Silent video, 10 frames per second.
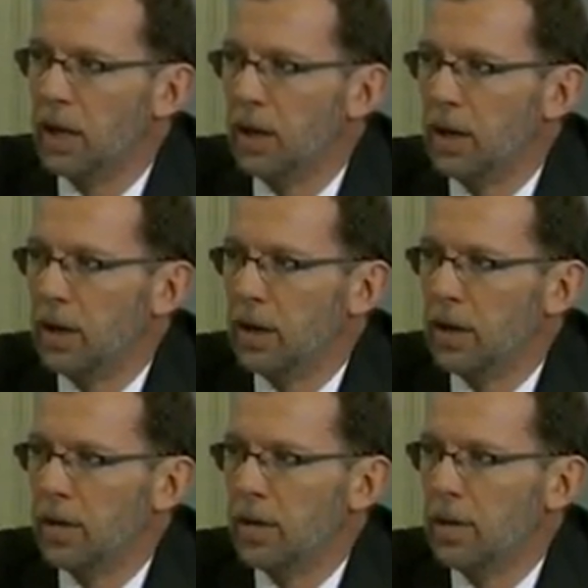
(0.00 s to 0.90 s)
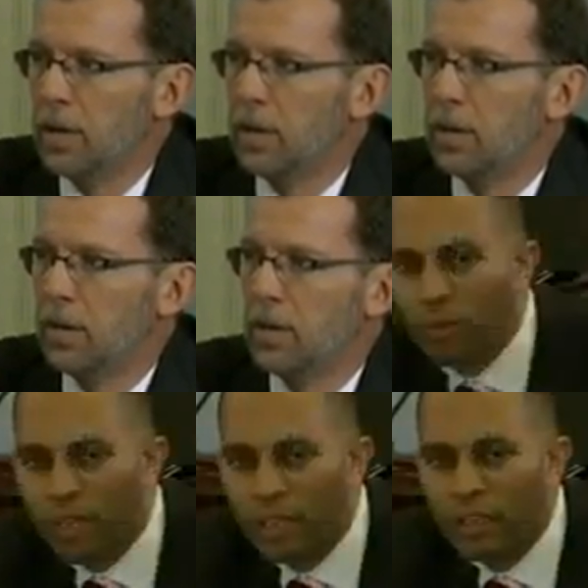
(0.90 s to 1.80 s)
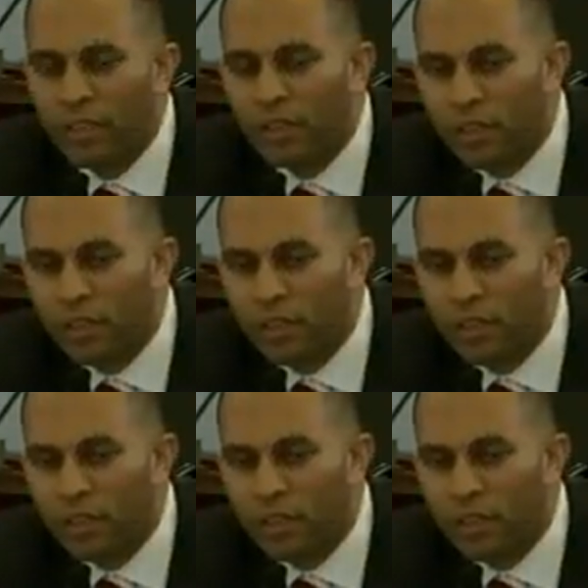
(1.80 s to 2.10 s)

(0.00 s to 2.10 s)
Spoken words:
And you've indicated that the best way,